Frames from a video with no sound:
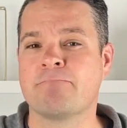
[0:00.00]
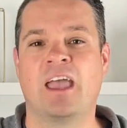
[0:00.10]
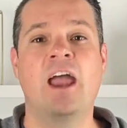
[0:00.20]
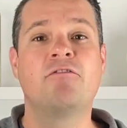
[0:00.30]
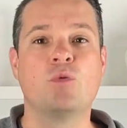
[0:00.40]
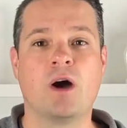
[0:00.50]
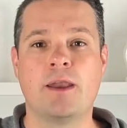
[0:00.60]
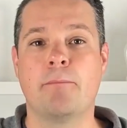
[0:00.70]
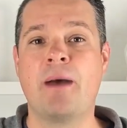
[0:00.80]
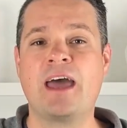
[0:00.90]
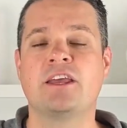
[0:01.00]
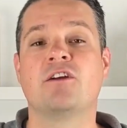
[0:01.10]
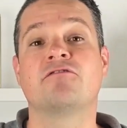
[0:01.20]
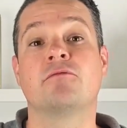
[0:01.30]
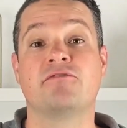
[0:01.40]
Hey everyone, Matt
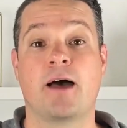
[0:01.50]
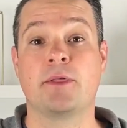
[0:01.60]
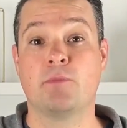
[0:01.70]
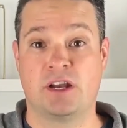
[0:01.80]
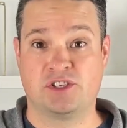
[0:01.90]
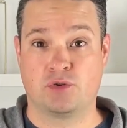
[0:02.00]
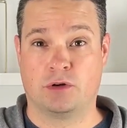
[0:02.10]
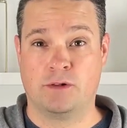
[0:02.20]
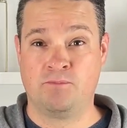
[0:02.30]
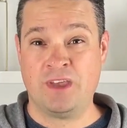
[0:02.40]
here from Family Money School.